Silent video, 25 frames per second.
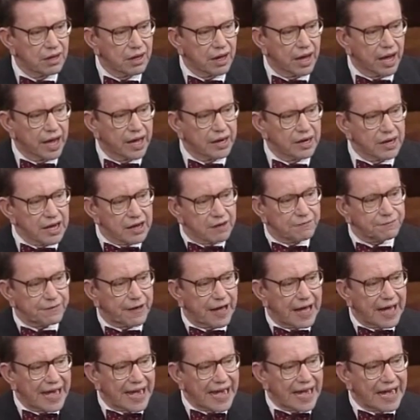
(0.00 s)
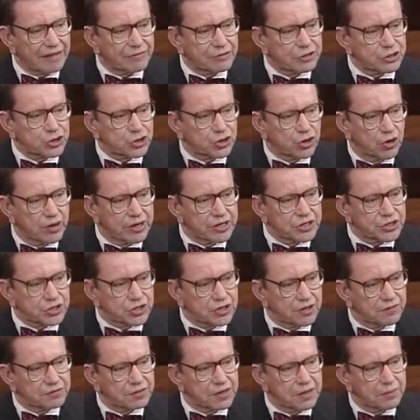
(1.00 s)
And if I have a choice, and
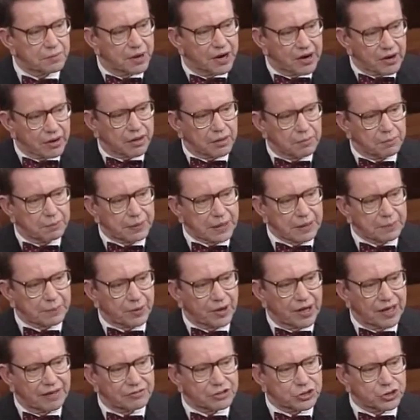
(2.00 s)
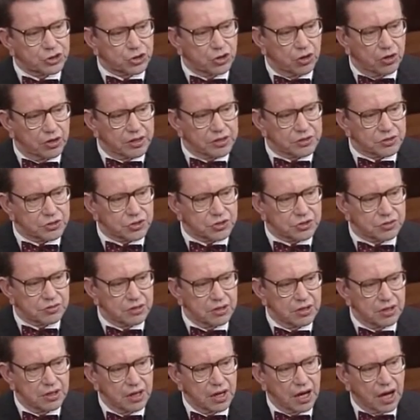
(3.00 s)
if the American people have a choice
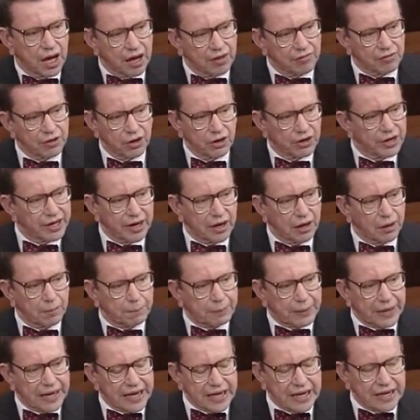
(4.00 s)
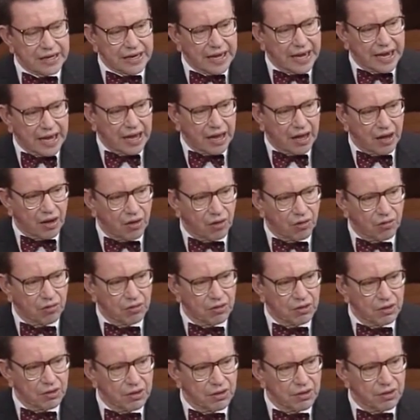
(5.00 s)
of a little pain now
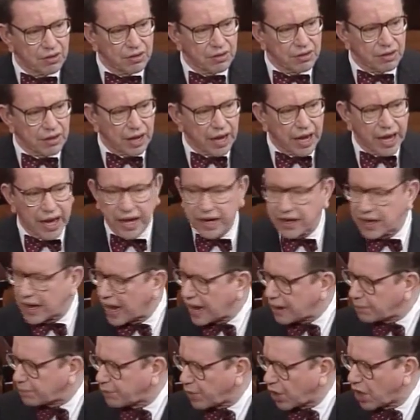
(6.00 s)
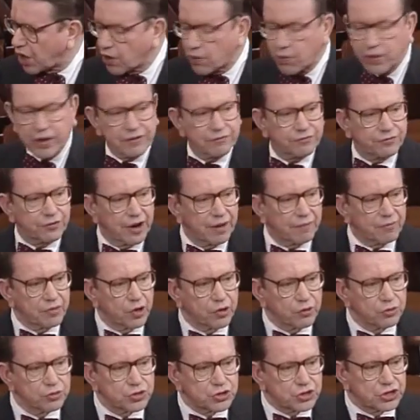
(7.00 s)
and not borrowing from
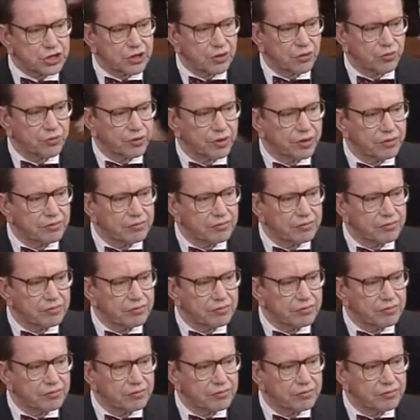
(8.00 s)
those children,